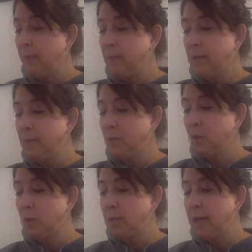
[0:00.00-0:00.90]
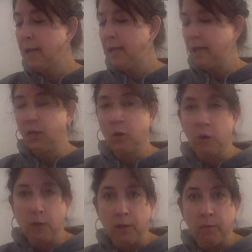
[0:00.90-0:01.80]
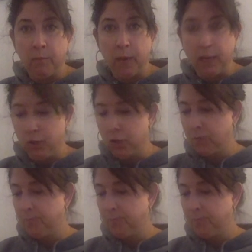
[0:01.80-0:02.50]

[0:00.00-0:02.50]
it up so tight it couldn't budge."